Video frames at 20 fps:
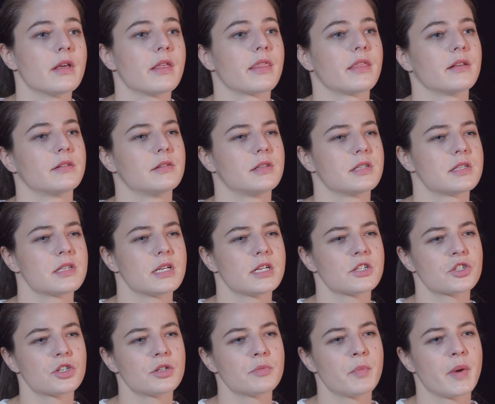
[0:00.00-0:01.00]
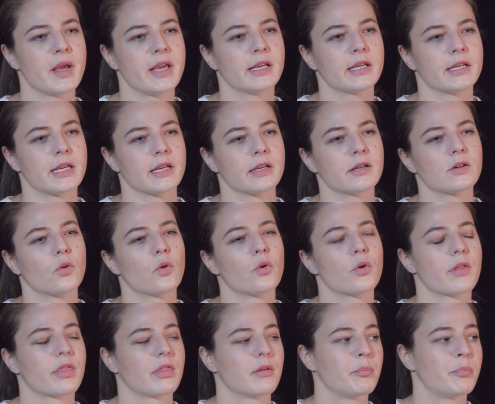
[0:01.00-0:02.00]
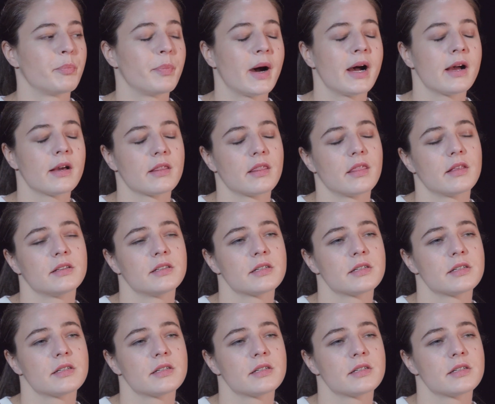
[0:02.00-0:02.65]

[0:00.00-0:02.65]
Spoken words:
the decision making or the